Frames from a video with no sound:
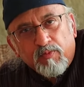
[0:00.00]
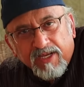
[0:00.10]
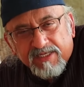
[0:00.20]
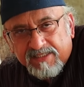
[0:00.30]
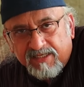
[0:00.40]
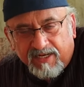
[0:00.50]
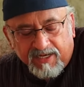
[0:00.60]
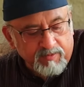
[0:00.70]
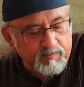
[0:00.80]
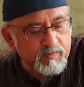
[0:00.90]
press the
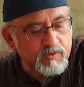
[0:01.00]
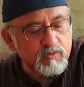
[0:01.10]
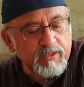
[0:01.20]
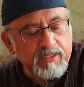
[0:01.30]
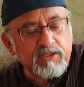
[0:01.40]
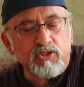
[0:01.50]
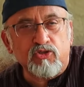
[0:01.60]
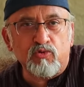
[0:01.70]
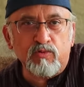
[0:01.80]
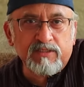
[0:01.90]
lime so that the
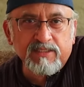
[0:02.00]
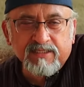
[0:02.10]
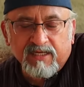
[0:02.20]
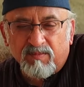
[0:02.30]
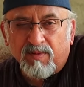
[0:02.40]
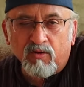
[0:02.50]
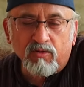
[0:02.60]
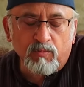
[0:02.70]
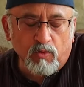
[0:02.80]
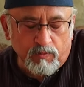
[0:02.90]
juices come
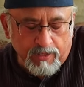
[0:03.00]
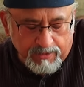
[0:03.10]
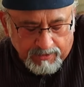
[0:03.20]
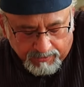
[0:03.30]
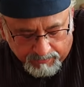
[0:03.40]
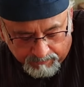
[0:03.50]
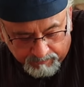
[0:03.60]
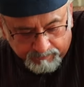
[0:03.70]
out more readily.